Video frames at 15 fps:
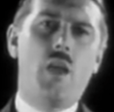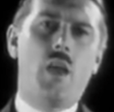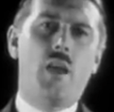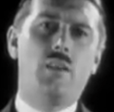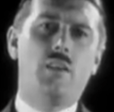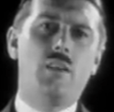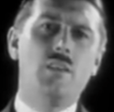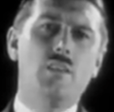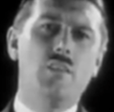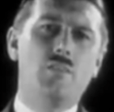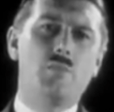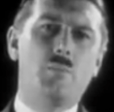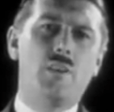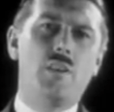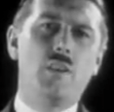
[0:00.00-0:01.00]
And in
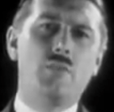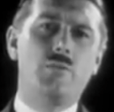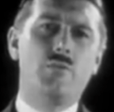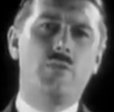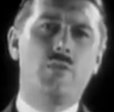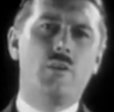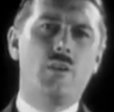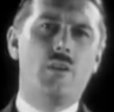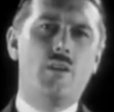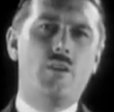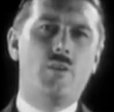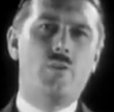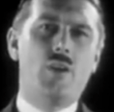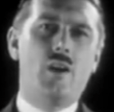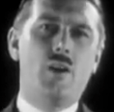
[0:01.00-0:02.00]
this belief,
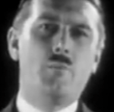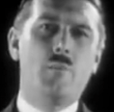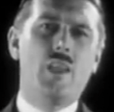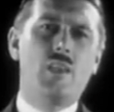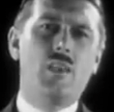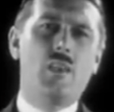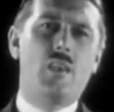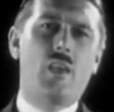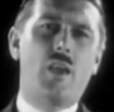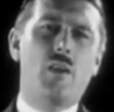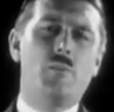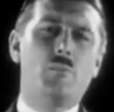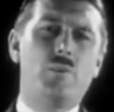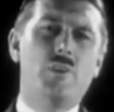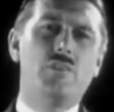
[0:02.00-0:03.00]
we are making
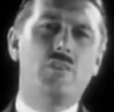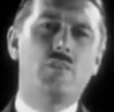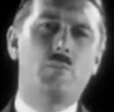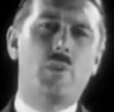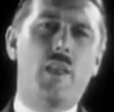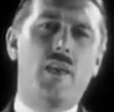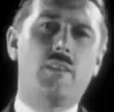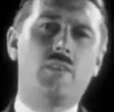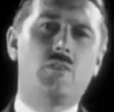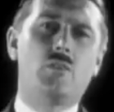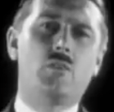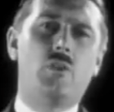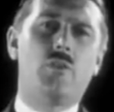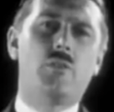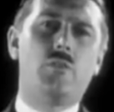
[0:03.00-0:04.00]
ambitious plans
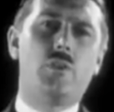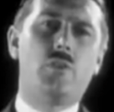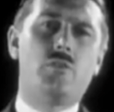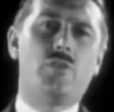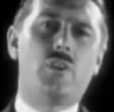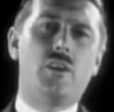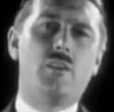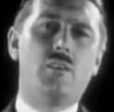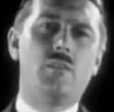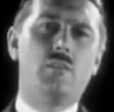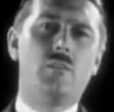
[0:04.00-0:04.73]
for the future.